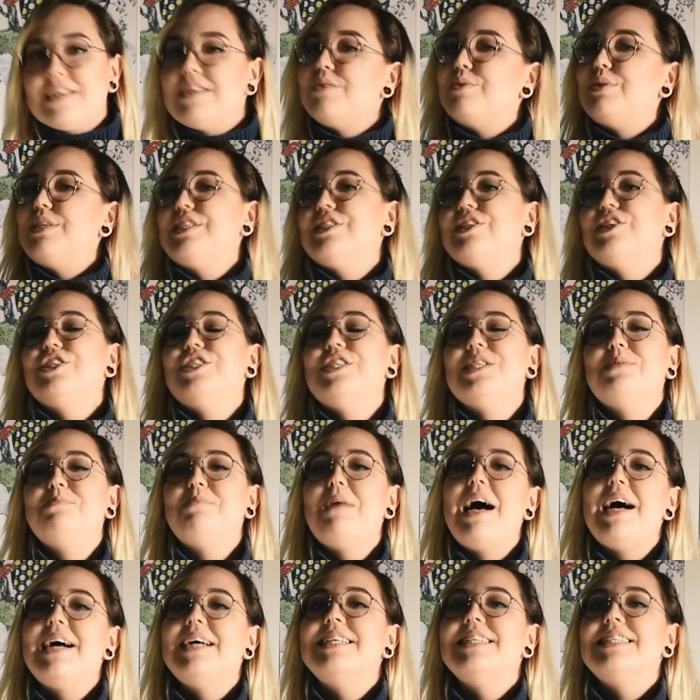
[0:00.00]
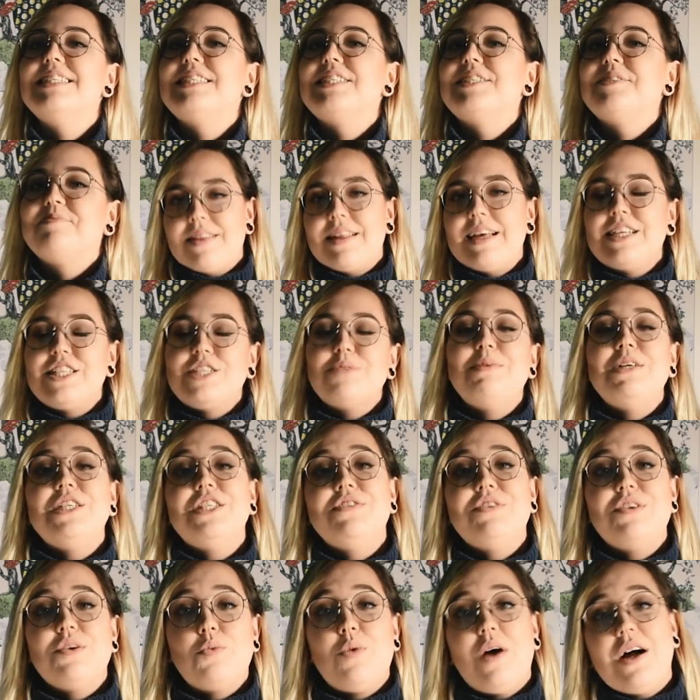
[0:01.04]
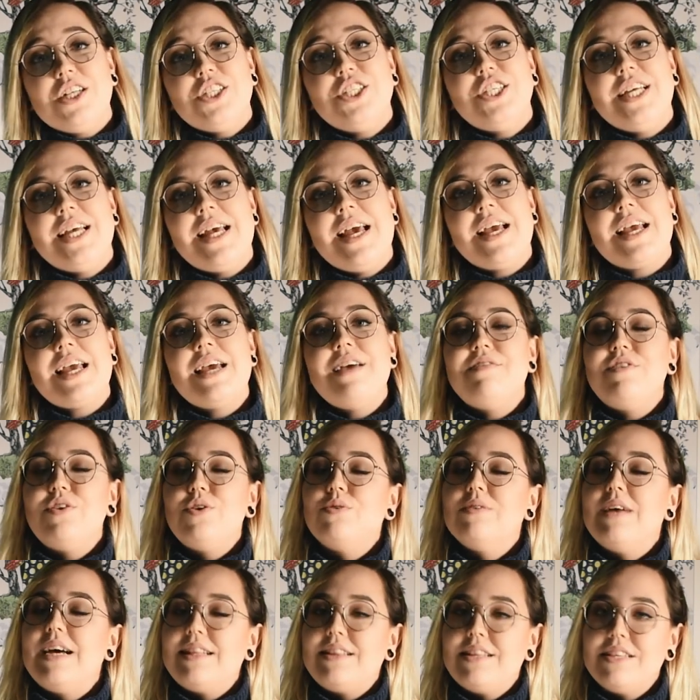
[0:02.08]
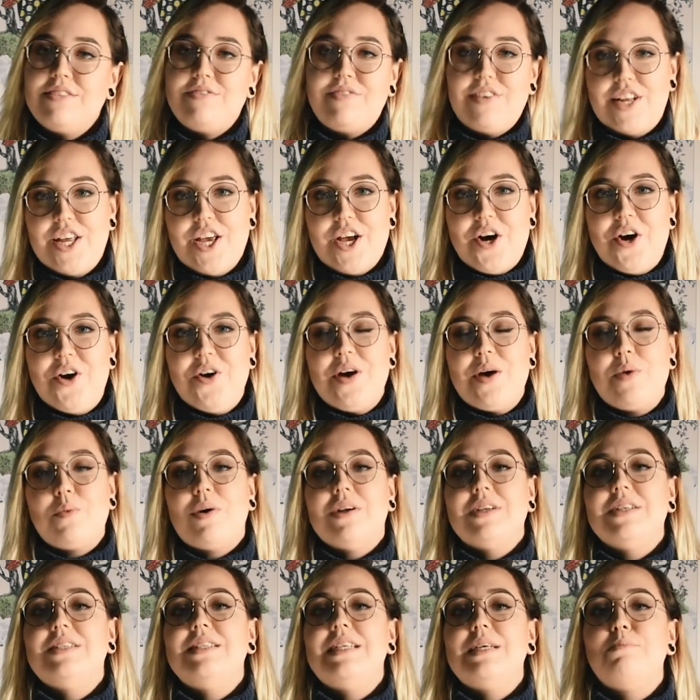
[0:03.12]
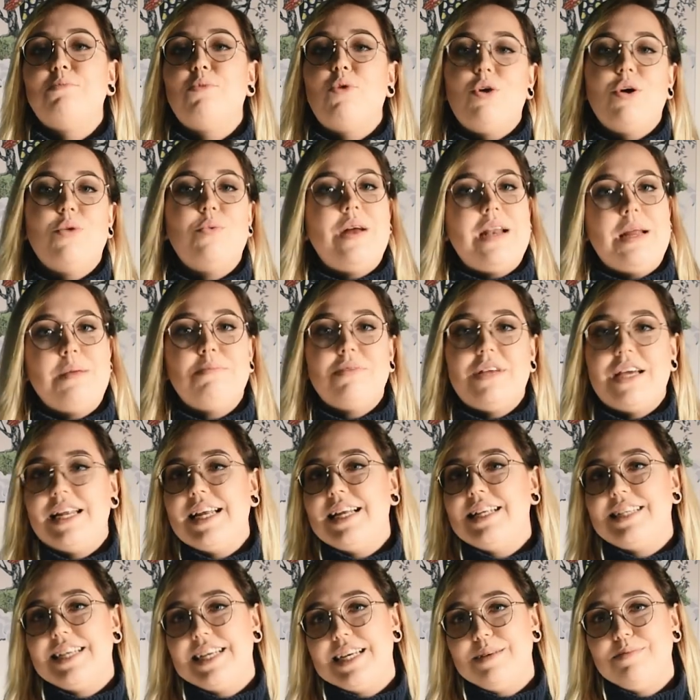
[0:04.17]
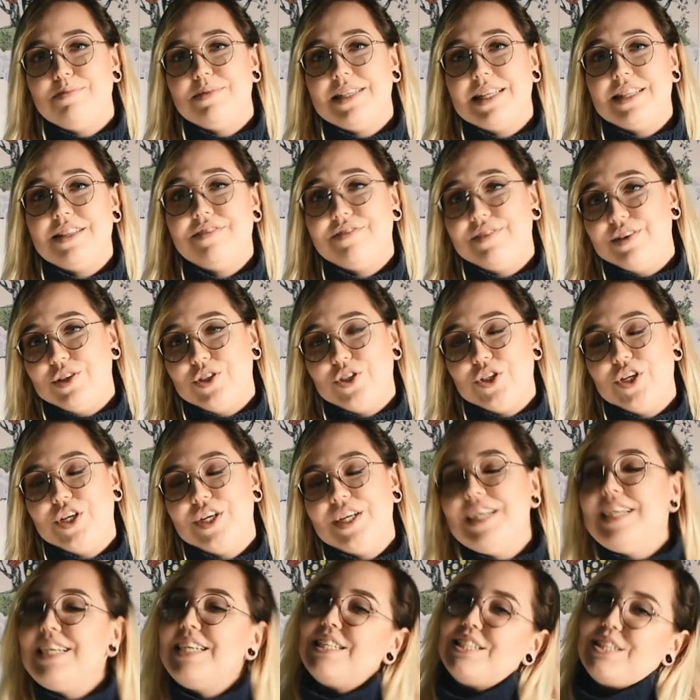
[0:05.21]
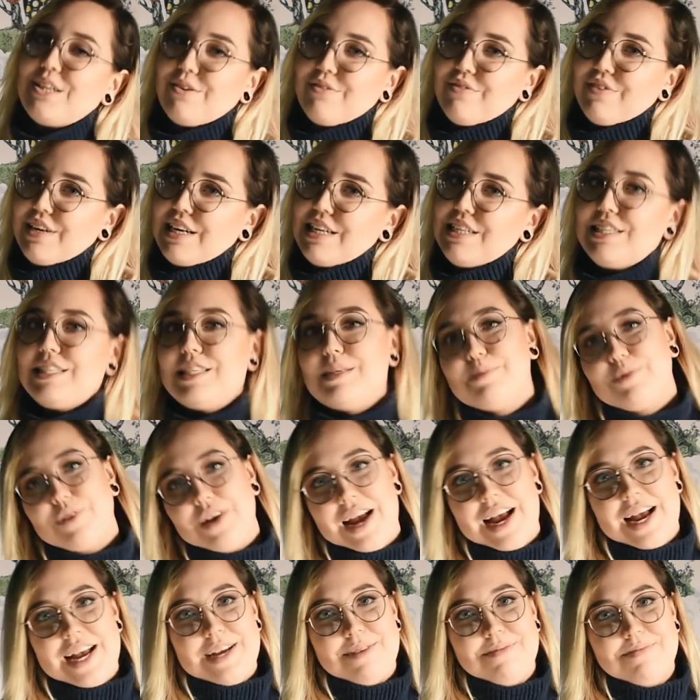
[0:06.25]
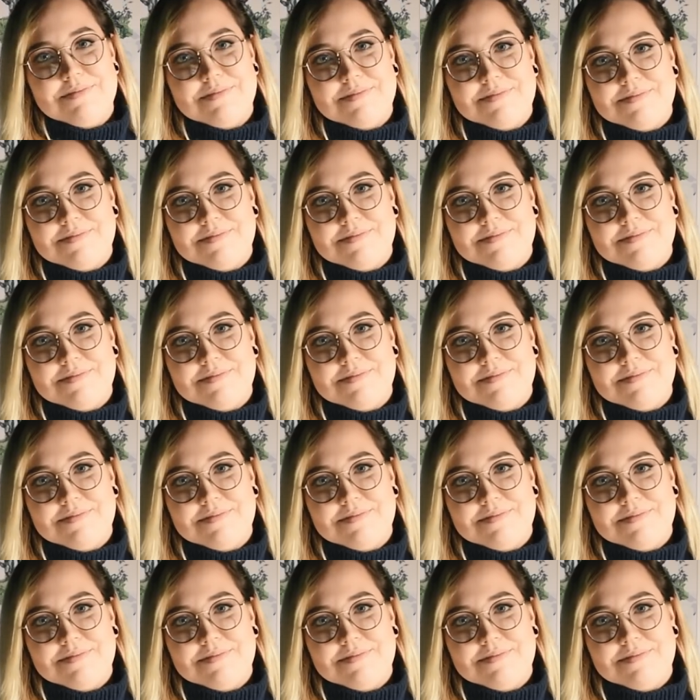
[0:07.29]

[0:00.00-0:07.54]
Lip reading: Research is best. Thanks so much for watching. If you like this video and want to see more wedding planning tips in the future, don't forget to subscribe.